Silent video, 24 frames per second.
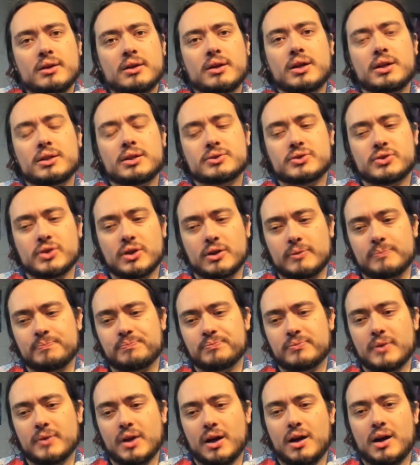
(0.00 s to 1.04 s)
So,
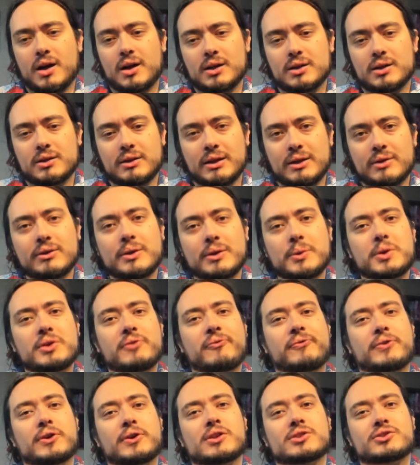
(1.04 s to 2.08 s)
let me
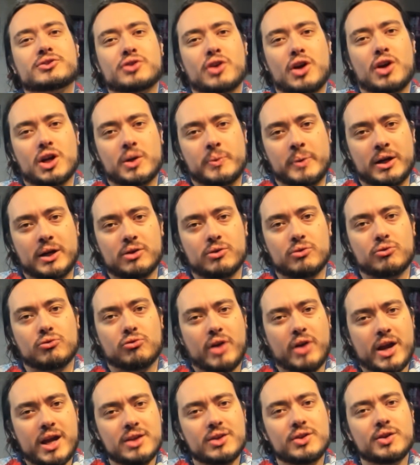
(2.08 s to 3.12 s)
first talk about
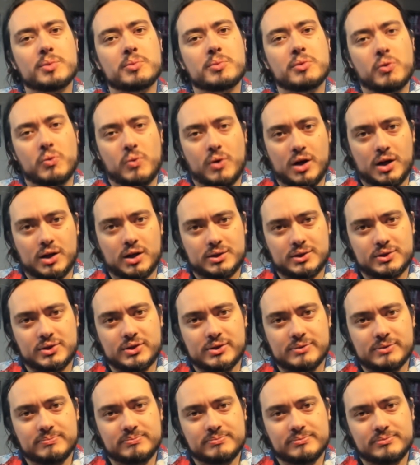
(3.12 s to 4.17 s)
random walks.
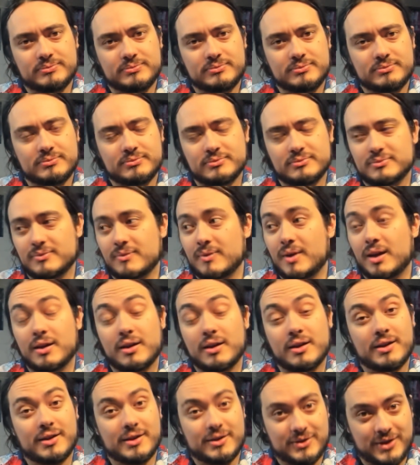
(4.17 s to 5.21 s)

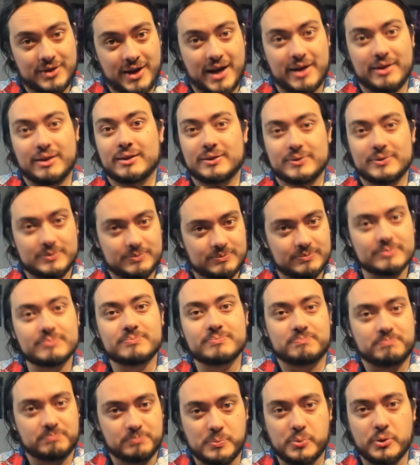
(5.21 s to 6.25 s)
Yeah,
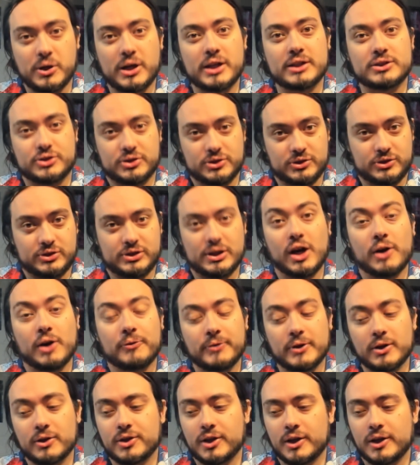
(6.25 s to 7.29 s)
brace yourself,
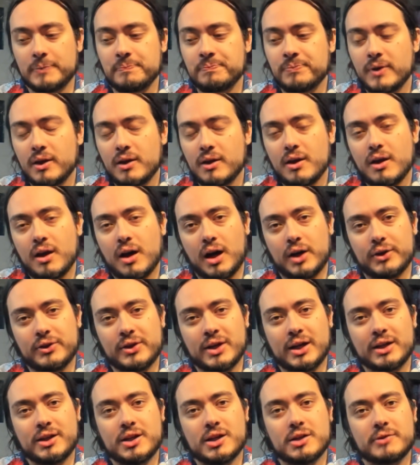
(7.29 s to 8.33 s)
okay? The
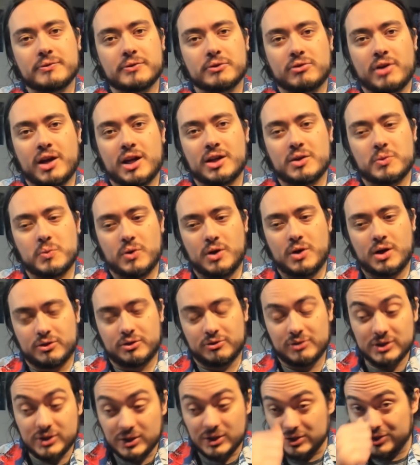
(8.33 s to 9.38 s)
idea of a random walk, the
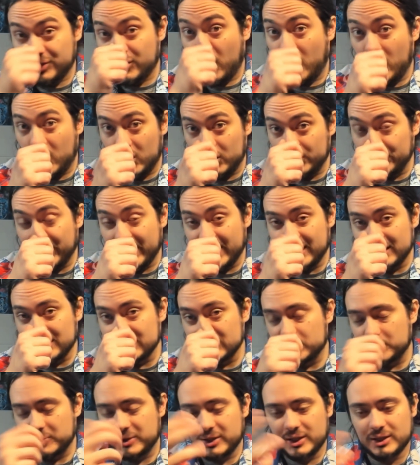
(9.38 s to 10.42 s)
reason it's called that is
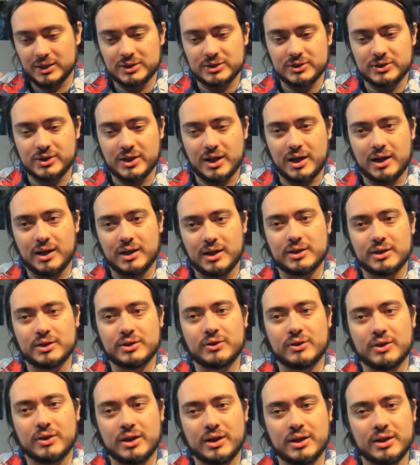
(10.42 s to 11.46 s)
because
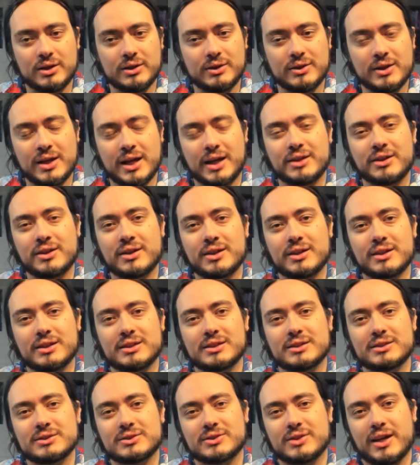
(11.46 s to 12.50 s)
the idea
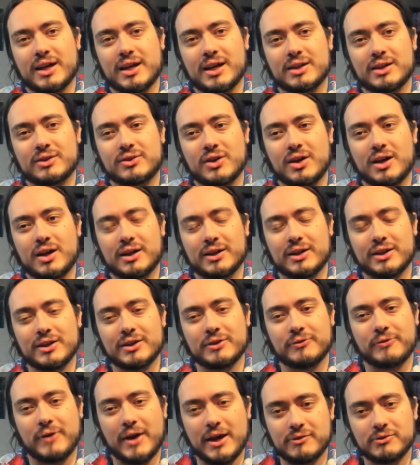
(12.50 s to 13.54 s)
is that if
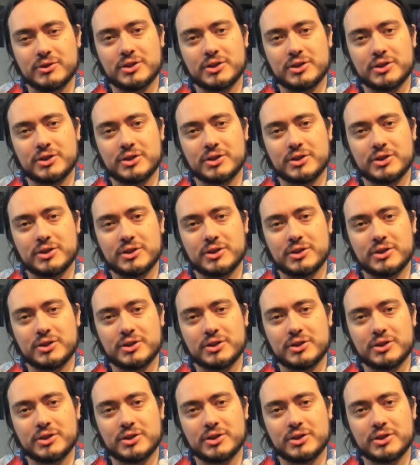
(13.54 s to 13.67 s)
every